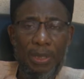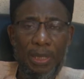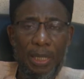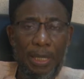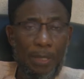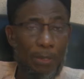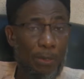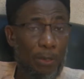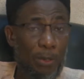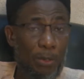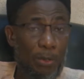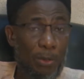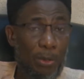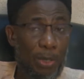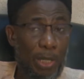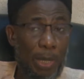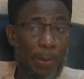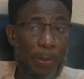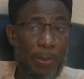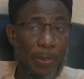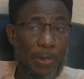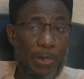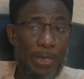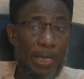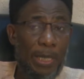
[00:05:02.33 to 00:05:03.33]
It also
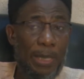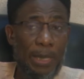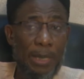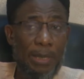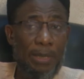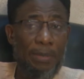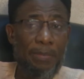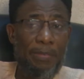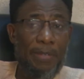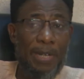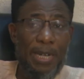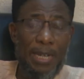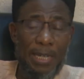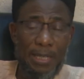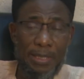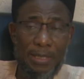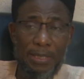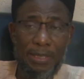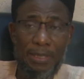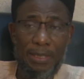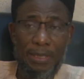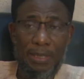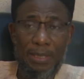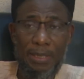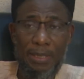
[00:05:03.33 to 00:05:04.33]
happens the other divide.
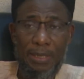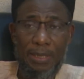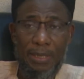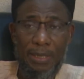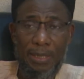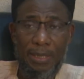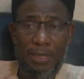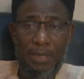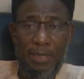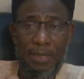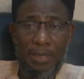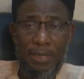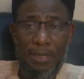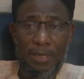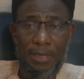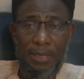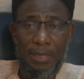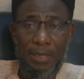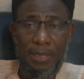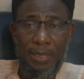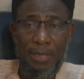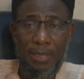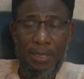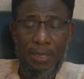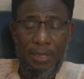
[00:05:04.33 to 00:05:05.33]

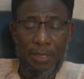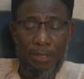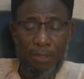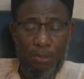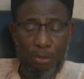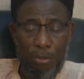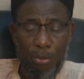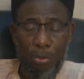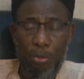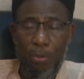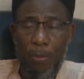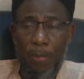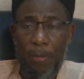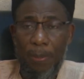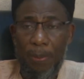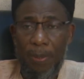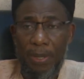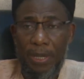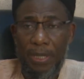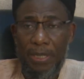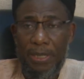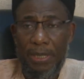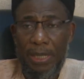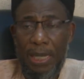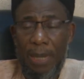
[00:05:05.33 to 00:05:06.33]
So
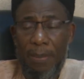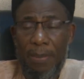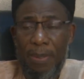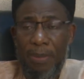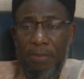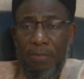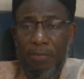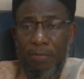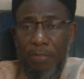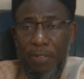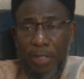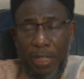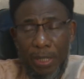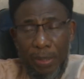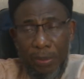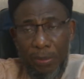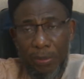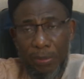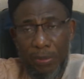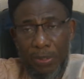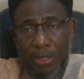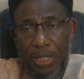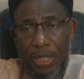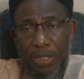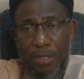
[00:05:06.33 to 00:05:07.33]
Islamic
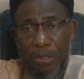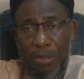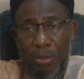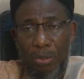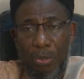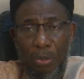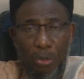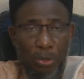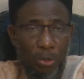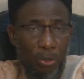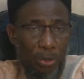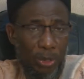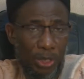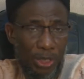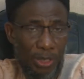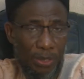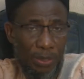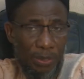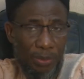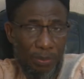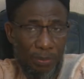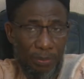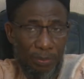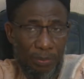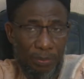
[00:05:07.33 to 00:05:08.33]
value says no to
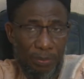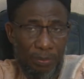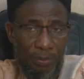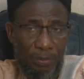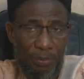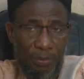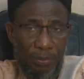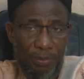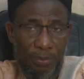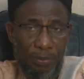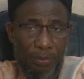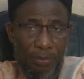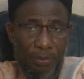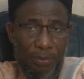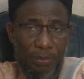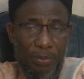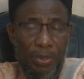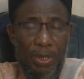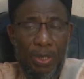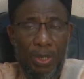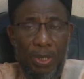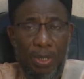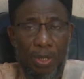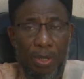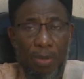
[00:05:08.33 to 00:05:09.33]
this.
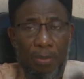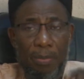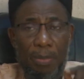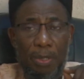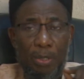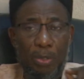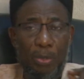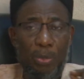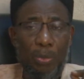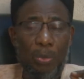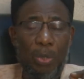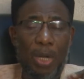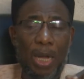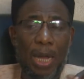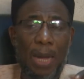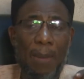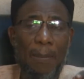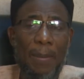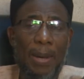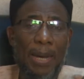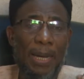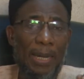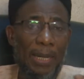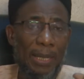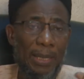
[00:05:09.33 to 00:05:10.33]
Number two,
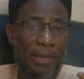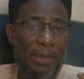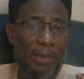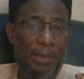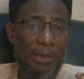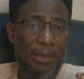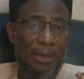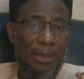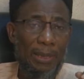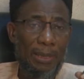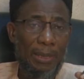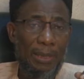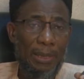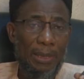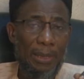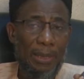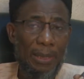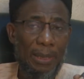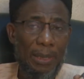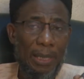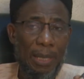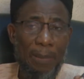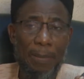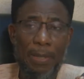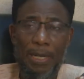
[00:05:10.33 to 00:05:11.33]
amana.
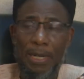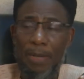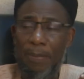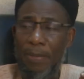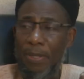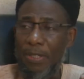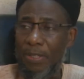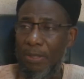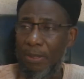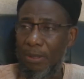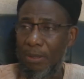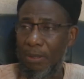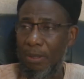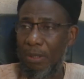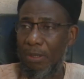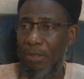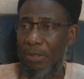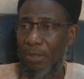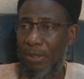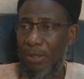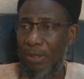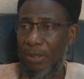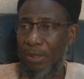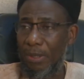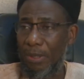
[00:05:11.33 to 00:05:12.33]
Amana means
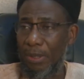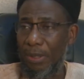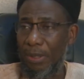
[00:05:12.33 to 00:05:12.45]
trust.